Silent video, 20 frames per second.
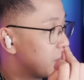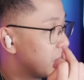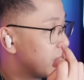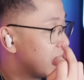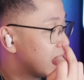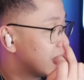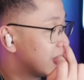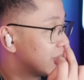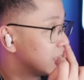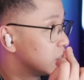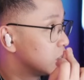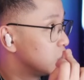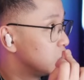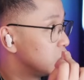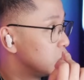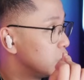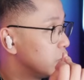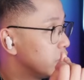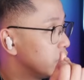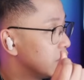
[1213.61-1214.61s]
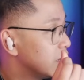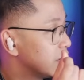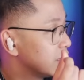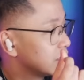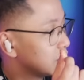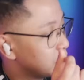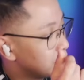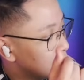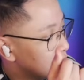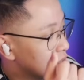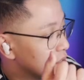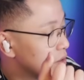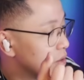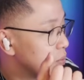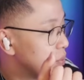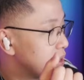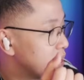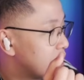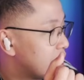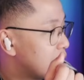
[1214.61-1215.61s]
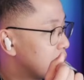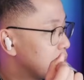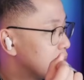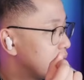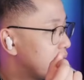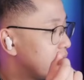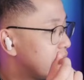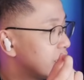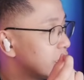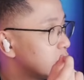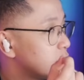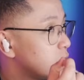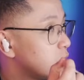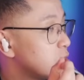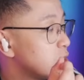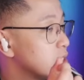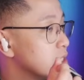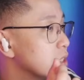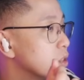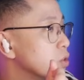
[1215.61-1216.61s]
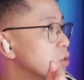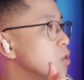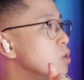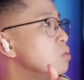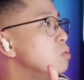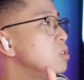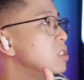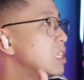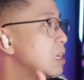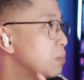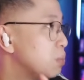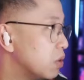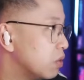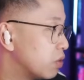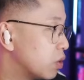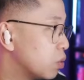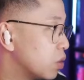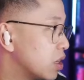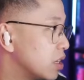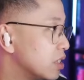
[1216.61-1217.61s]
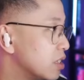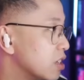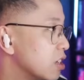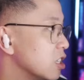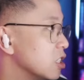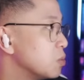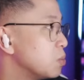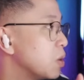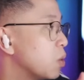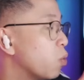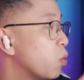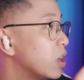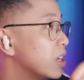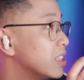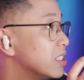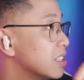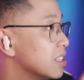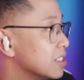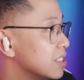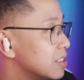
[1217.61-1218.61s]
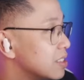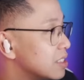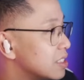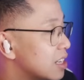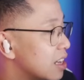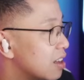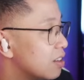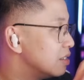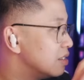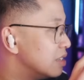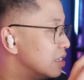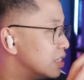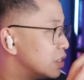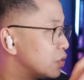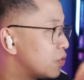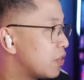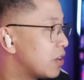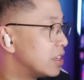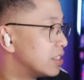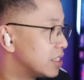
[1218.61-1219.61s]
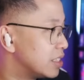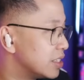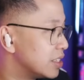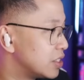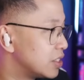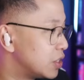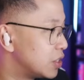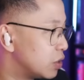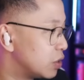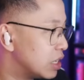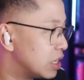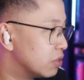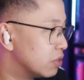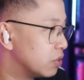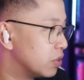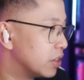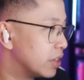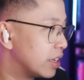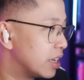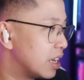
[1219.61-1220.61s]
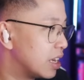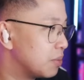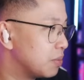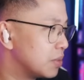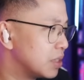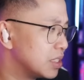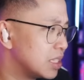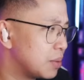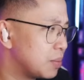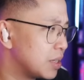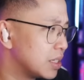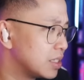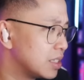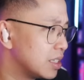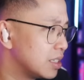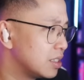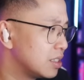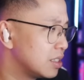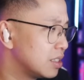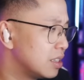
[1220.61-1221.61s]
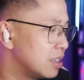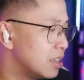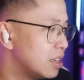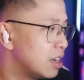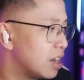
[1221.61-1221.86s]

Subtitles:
The fact I could Suzu, Flux, a little bit of counterplay, I think it's just a little too simple for what it does, but what it does itself is a necessary evil for the game. Does that make sense?